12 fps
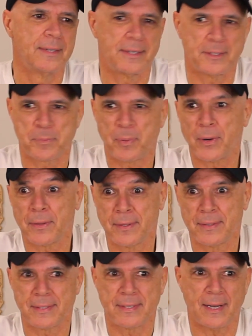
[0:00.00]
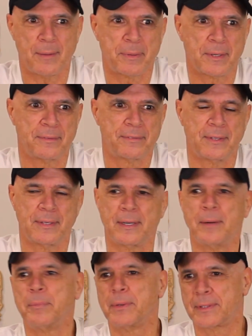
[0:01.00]
It's partly the topic of
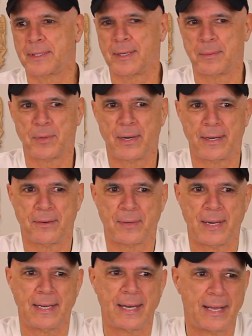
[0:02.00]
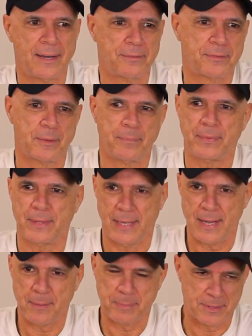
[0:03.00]
a book that I'm writing right now from the
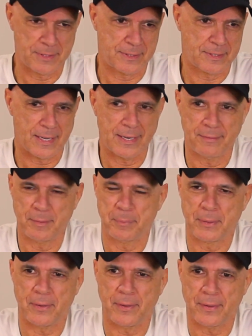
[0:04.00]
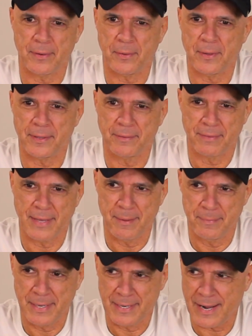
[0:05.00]
opposite side of it. But all of
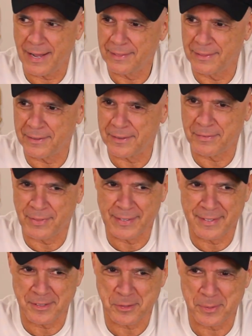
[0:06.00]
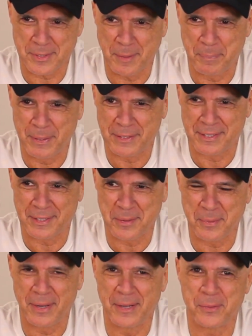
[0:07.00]
that, man, I love that this was depicted the
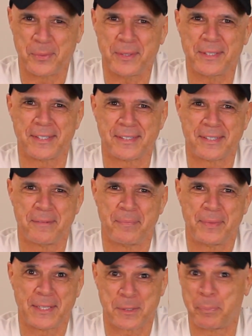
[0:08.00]
way it was. It's